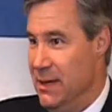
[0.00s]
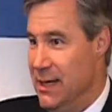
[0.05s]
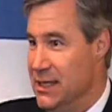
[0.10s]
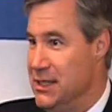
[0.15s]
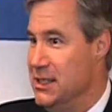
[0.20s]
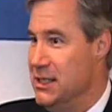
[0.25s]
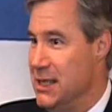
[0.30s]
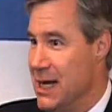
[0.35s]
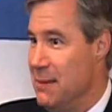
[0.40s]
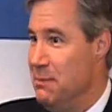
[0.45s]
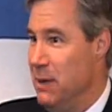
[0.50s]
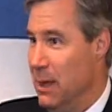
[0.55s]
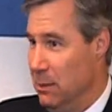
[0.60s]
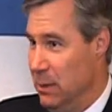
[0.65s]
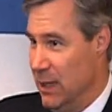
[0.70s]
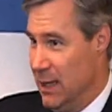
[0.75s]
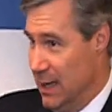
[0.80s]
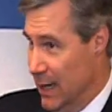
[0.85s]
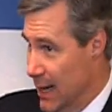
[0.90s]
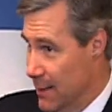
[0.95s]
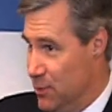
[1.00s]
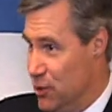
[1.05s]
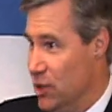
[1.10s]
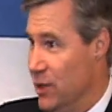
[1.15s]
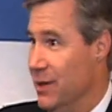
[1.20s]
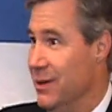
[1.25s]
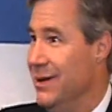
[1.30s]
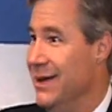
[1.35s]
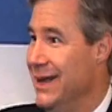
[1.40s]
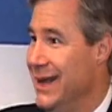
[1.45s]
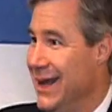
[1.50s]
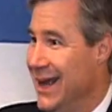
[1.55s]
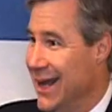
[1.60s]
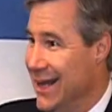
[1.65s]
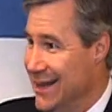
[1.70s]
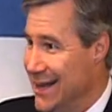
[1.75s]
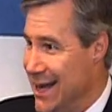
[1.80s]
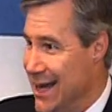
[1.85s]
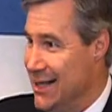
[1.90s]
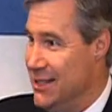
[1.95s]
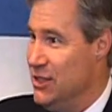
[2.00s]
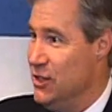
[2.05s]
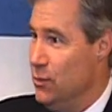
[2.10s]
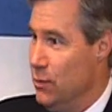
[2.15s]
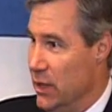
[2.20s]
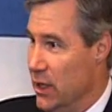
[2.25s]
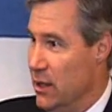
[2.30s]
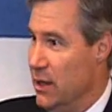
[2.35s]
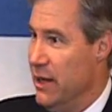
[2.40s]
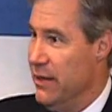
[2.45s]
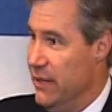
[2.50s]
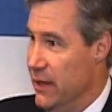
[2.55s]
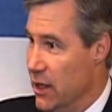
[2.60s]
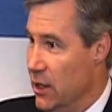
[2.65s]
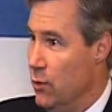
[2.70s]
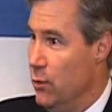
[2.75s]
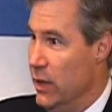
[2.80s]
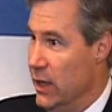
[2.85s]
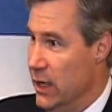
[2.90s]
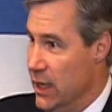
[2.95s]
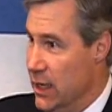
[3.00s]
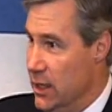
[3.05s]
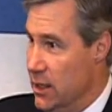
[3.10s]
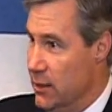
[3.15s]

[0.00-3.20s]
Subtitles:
is that public option, and that's where I think we need